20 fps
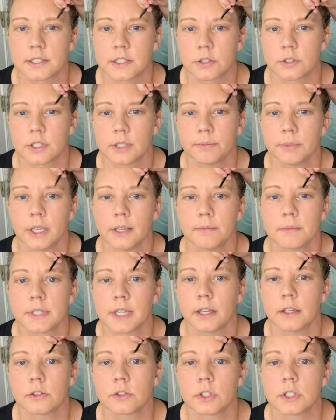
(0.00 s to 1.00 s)
So sometimes
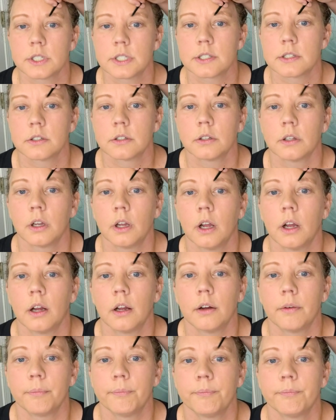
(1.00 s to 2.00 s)
that just
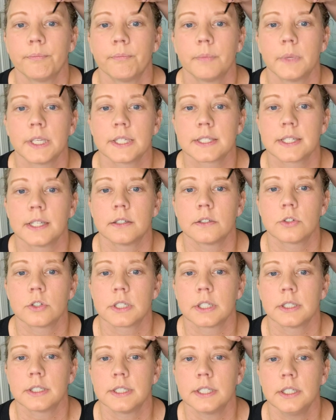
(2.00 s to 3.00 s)
makes it
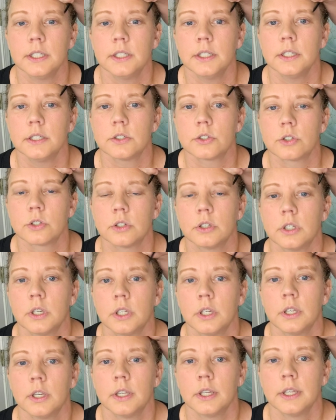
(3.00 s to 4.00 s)
just a titch
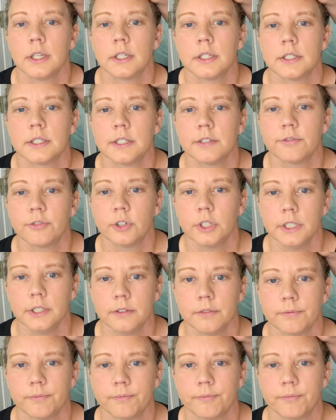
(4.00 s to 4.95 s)
different.